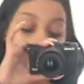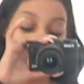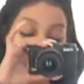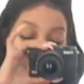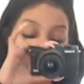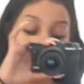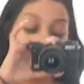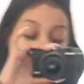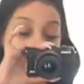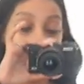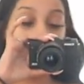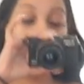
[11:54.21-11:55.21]
told her like if
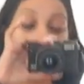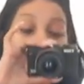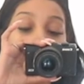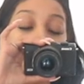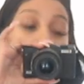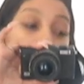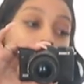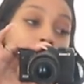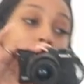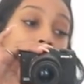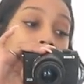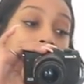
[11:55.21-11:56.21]
you want me to come
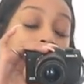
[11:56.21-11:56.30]
earlier, I